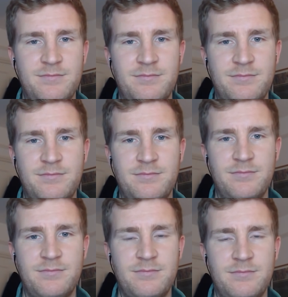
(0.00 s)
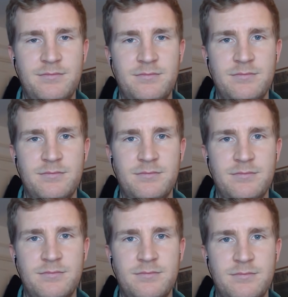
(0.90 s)

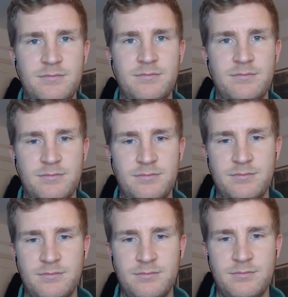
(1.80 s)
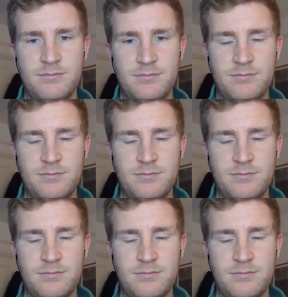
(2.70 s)
No words are spoken by the person on screen.